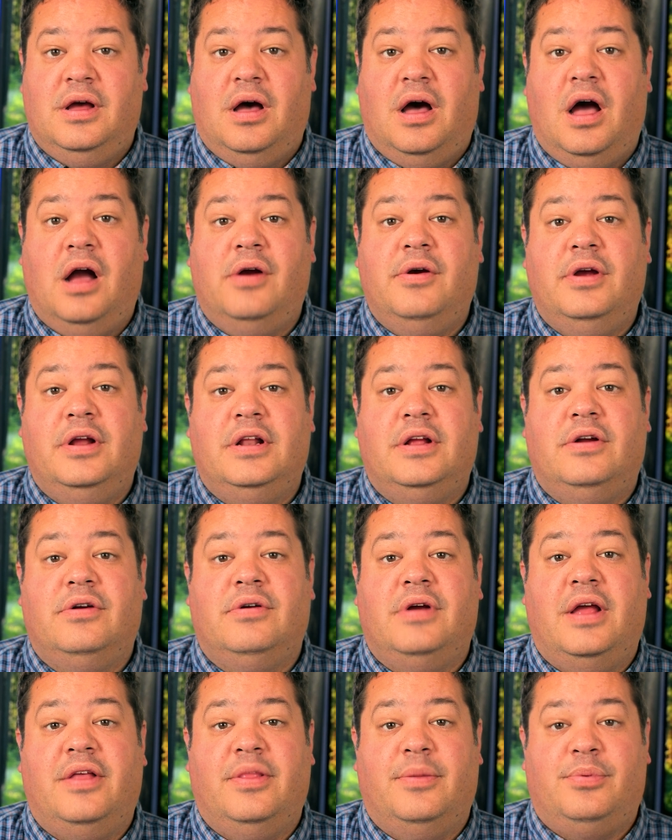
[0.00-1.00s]
Hungry to
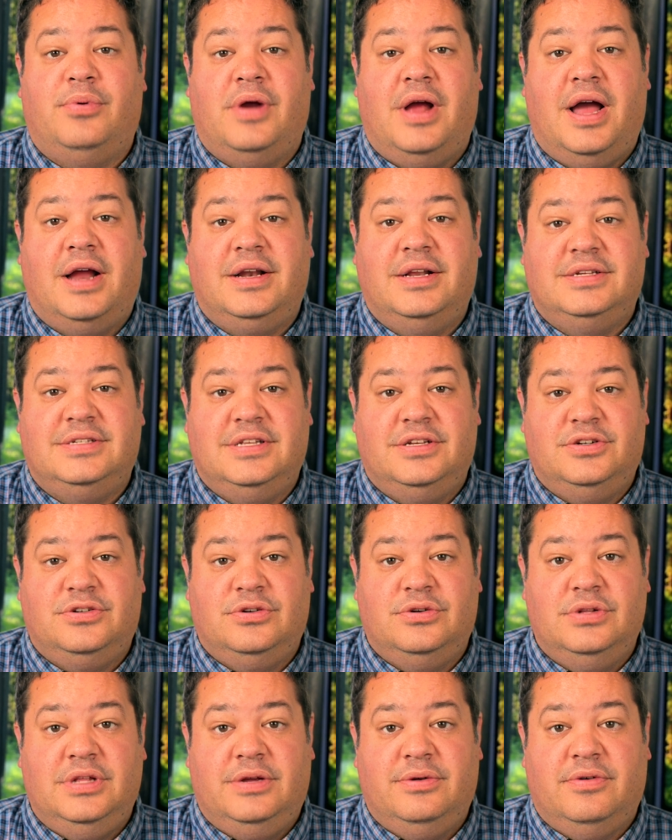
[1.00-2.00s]
create the practice that
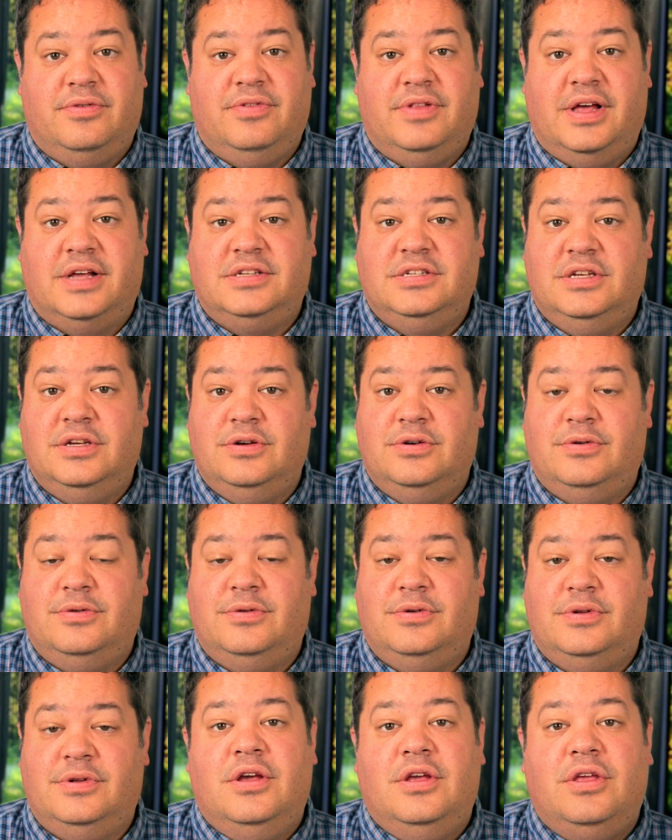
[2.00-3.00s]
truly reflects you?